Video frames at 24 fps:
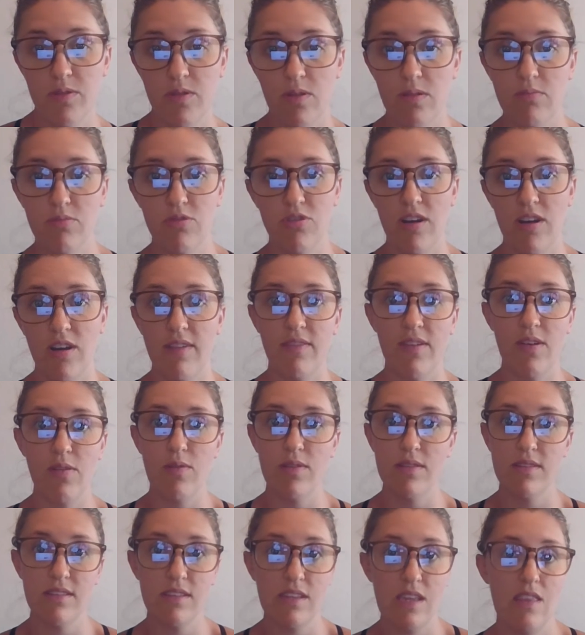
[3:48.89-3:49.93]
So I'm sure
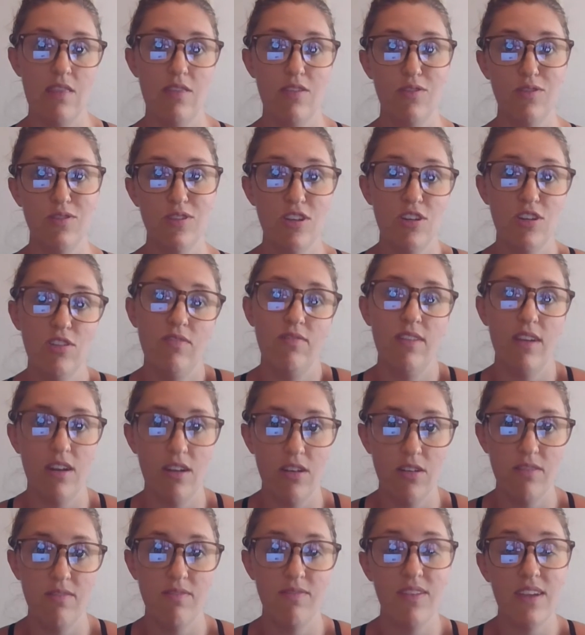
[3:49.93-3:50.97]
everyone's seen those cute
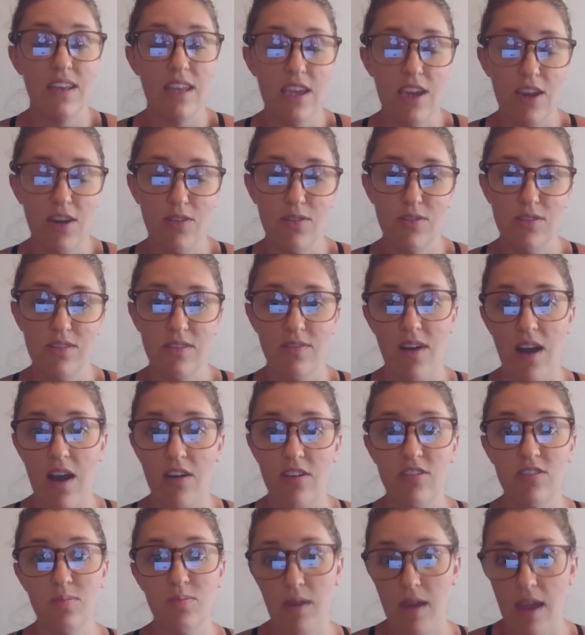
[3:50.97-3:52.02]
videos of
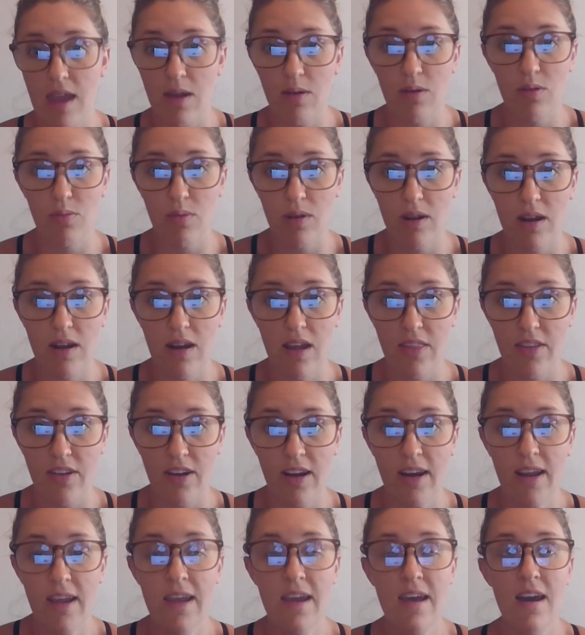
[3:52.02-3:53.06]
otters playing with one
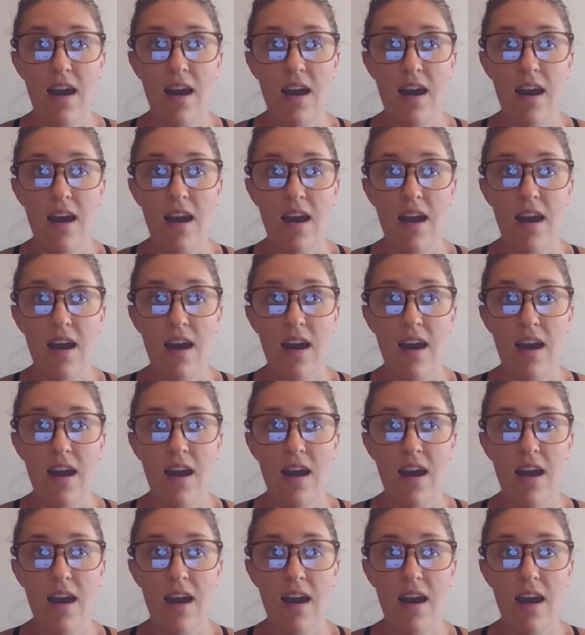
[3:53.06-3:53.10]
another.